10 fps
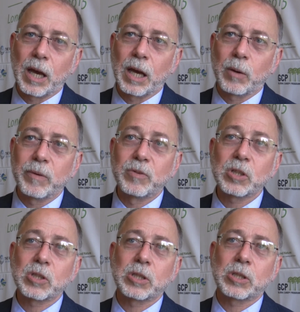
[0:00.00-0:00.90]
and we've
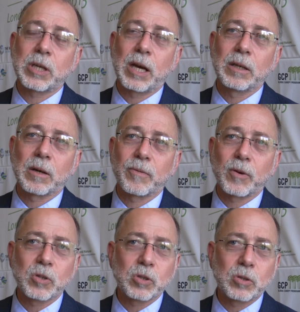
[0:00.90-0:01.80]
just signed our
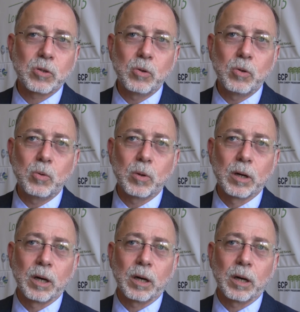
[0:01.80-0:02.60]
first two